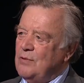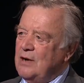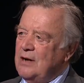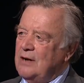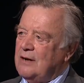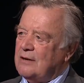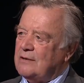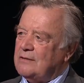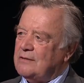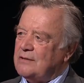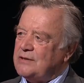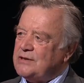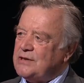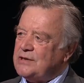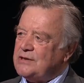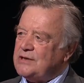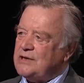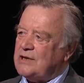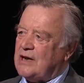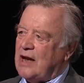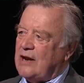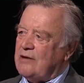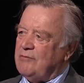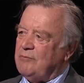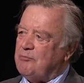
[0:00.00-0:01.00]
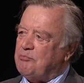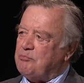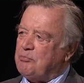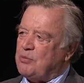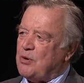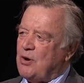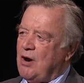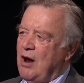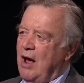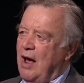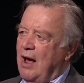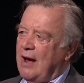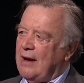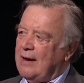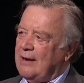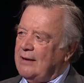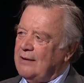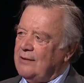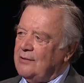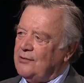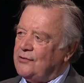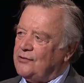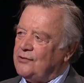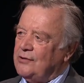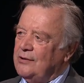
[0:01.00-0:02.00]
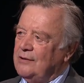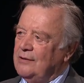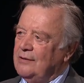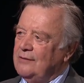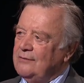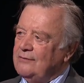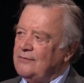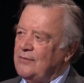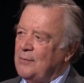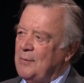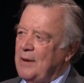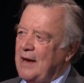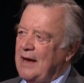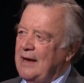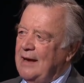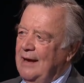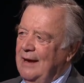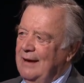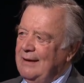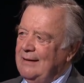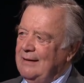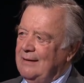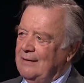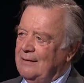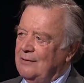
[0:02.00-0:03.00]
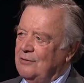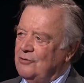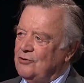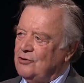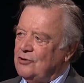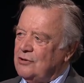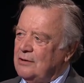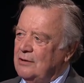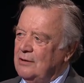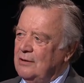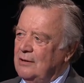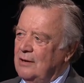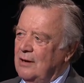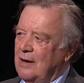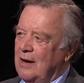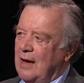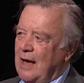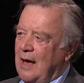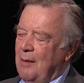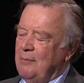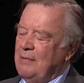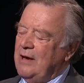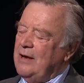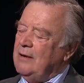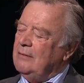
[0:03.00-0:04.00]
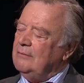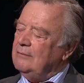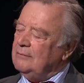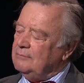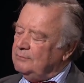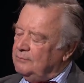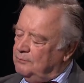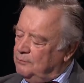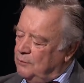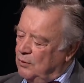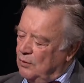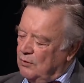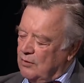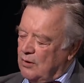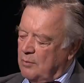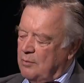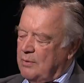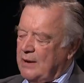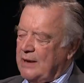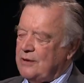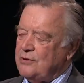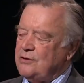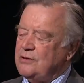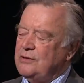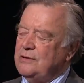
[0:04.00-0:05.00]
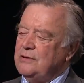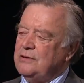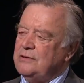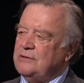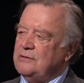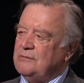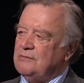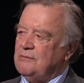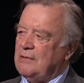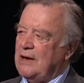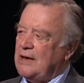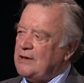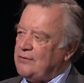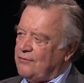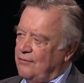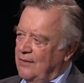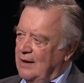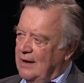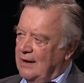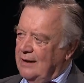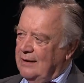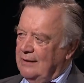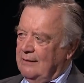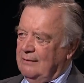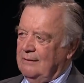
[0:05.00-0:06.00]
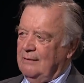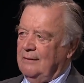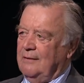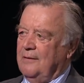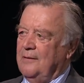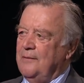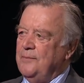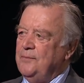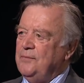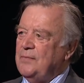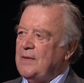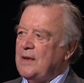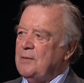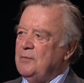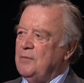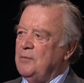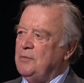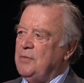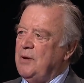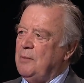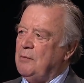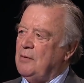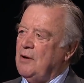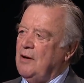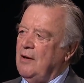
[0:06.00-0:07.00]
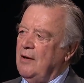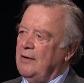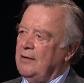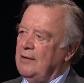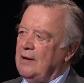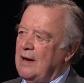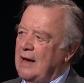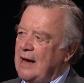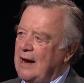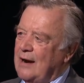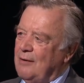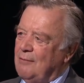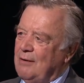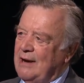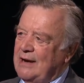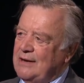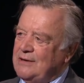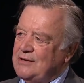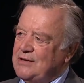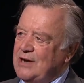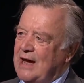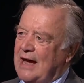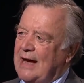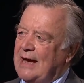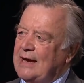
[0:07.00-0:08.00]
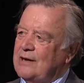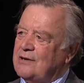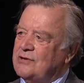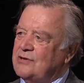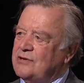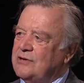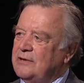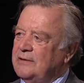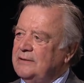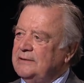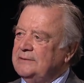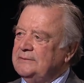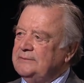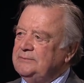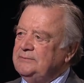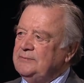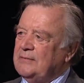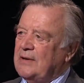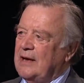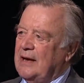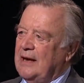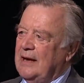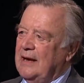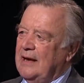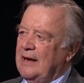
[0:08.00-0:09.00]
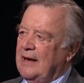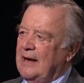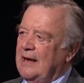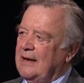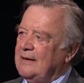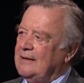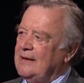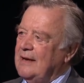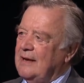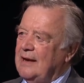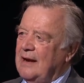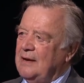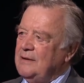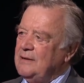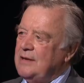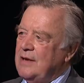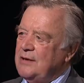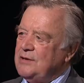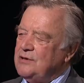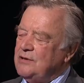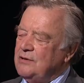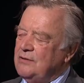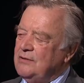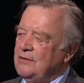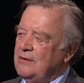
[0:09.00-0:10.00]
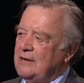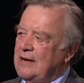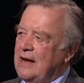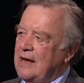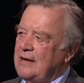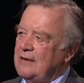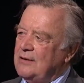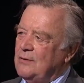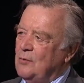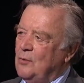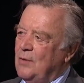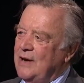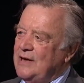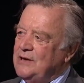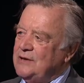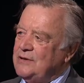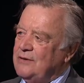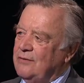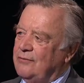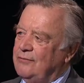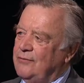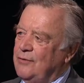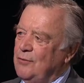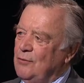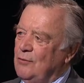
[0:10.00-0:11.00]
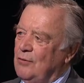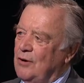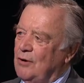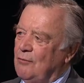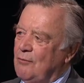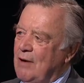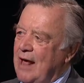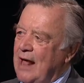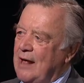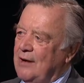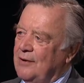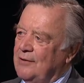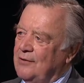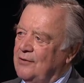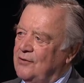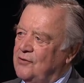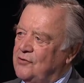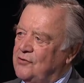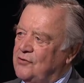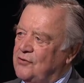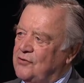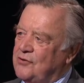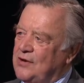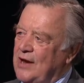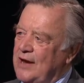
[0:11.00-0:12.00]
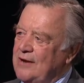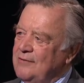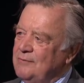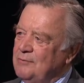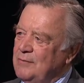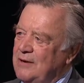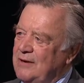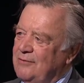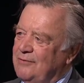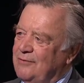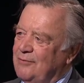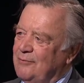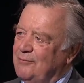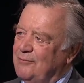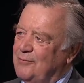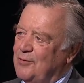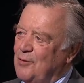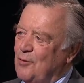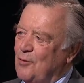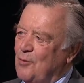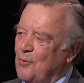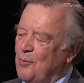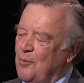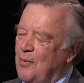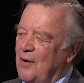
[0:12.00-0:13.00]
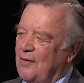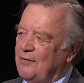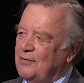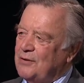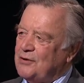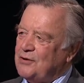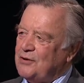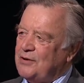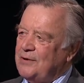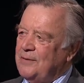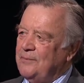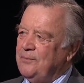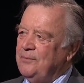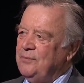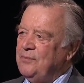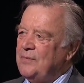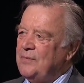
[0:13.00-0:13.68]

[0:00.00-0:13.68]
work. This is a kind of prize for my age. I mean, poorer pensioners, that's fine. People on higher rate tax, uh, they shouldn't get the winter fuel allowance to save me from fuel poverty.